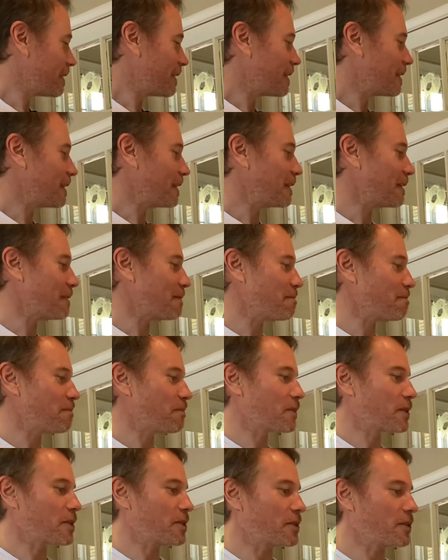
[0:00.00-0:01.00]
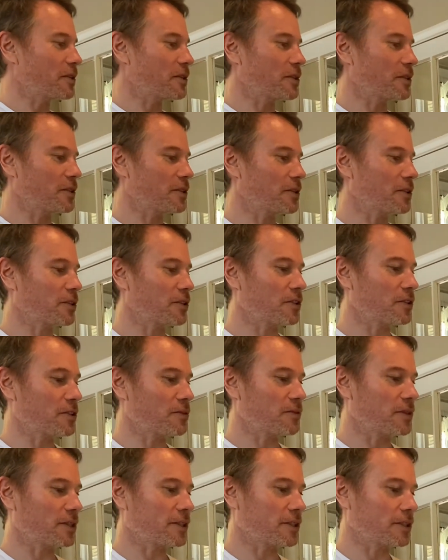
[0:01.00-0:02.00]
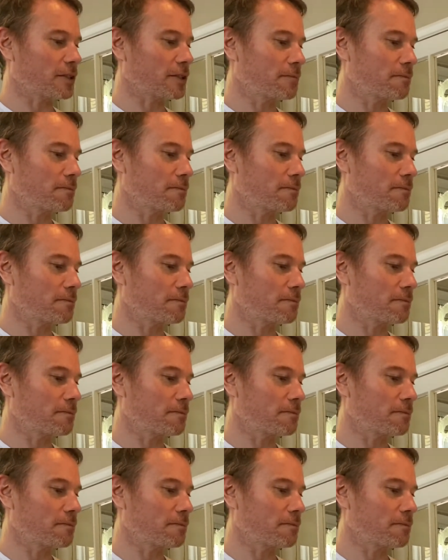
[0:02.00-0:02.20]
on the Grüner Veltliner.